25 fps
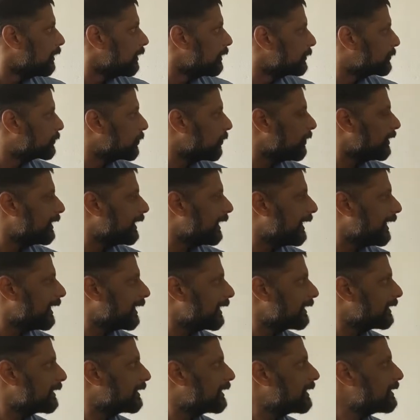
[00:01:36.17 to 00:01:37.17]
So
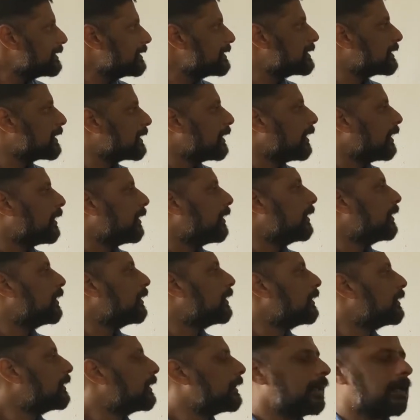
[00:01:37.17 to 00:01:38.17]
here in this
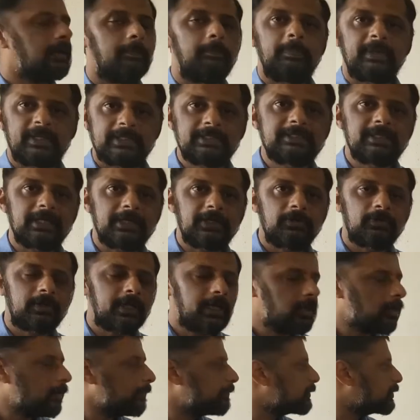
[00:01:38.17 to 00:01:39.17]
the picture you
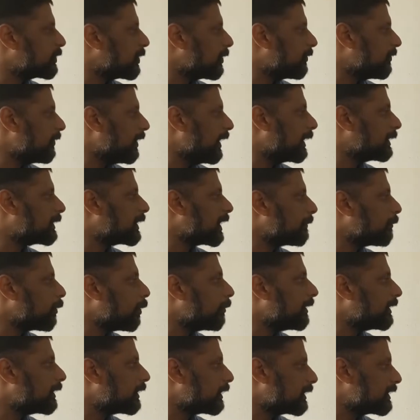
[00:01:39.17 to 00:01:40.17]
can observe a
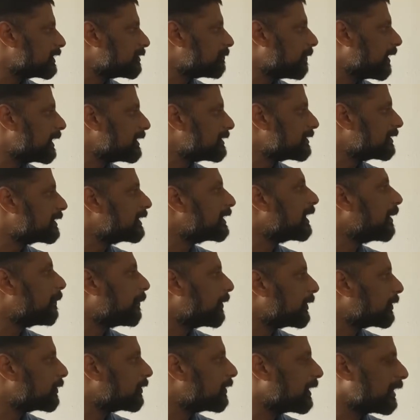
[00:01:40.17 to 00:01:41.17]
thermometer is placed in a
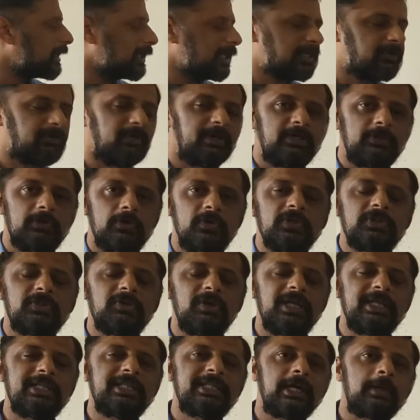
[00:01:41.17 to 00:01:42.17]
particular liquid.
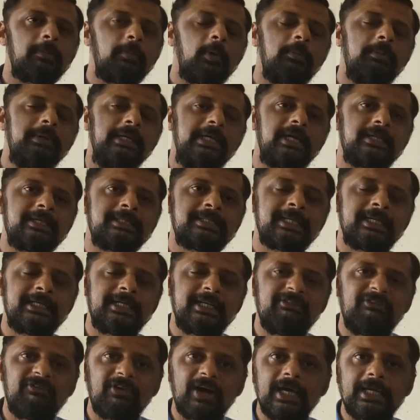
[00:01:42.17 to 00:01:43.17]
Usually thermometer is
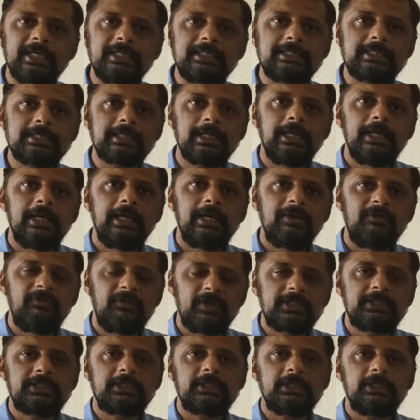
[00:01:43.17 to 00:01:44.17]
a device
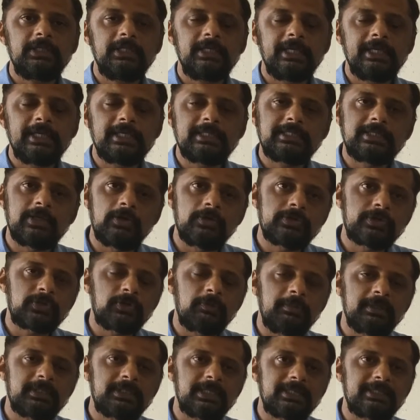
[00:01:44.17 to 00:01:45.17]
which is used
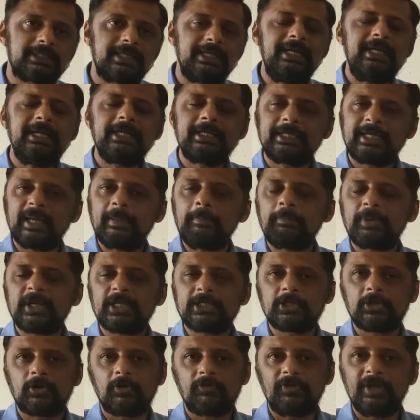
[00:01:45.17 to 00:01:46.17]
to measure the
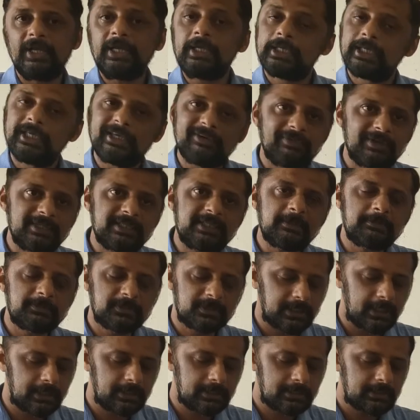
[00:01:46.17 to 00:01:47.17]
temperature of a given
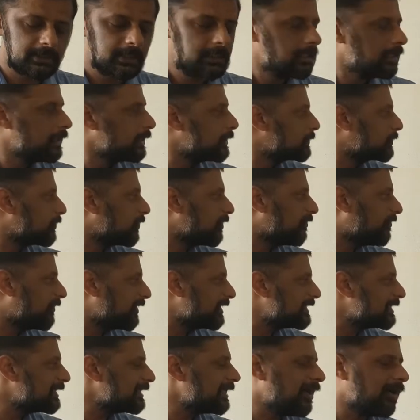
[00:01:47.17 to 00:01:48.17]
substance. So if
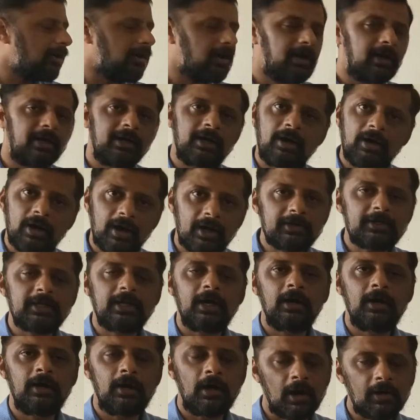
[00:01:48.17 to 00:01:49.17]
it is a
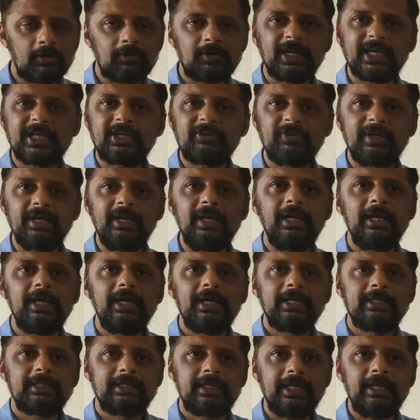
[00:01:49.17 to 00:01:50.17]
hot liquid,
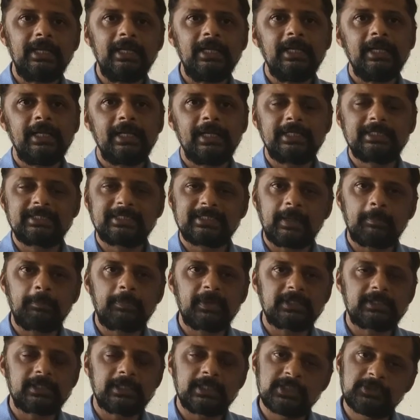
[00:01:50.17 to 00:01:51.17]
then its
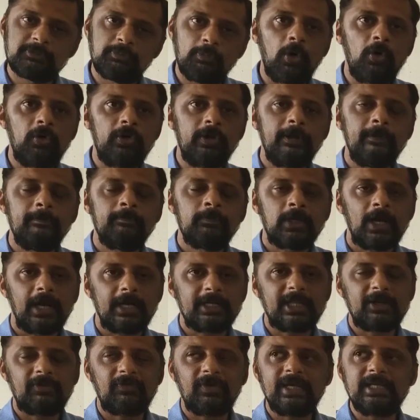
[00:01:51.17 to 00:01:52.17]
temperature is more,
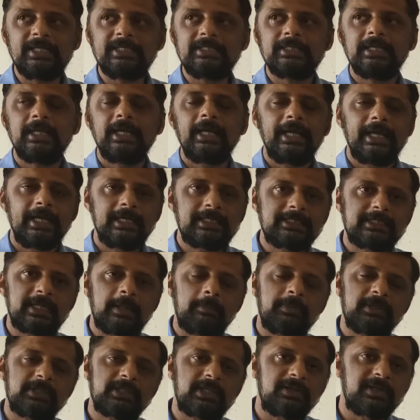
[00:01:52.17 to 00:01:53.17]
otherwise its
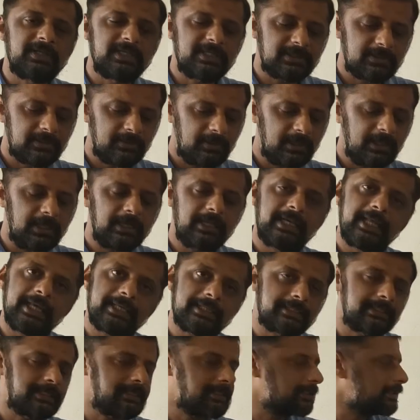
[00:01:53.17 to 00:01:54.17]
temperature is
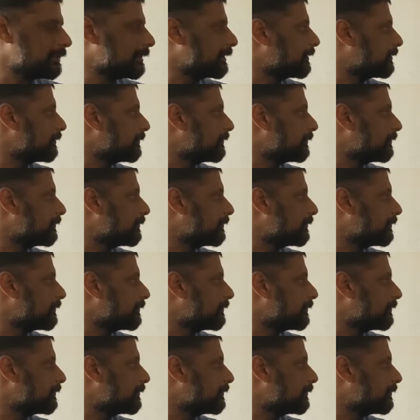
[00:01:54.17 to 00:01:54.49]
less.